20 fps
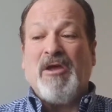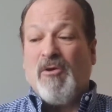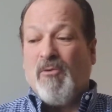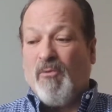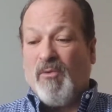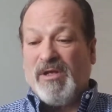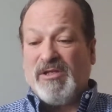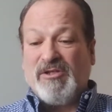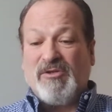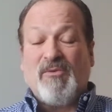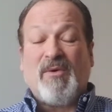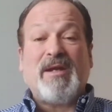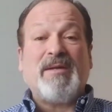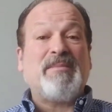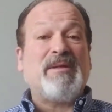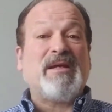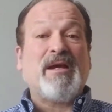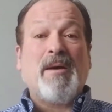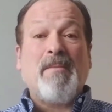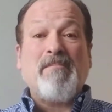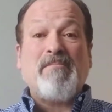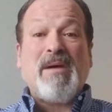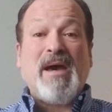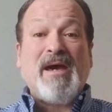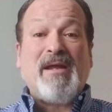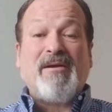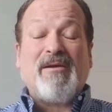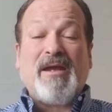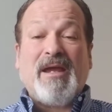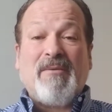When you want to become
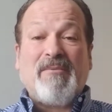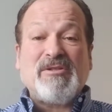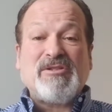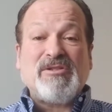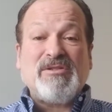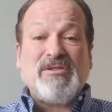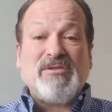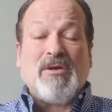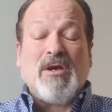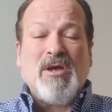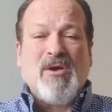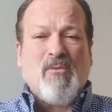better at what you do,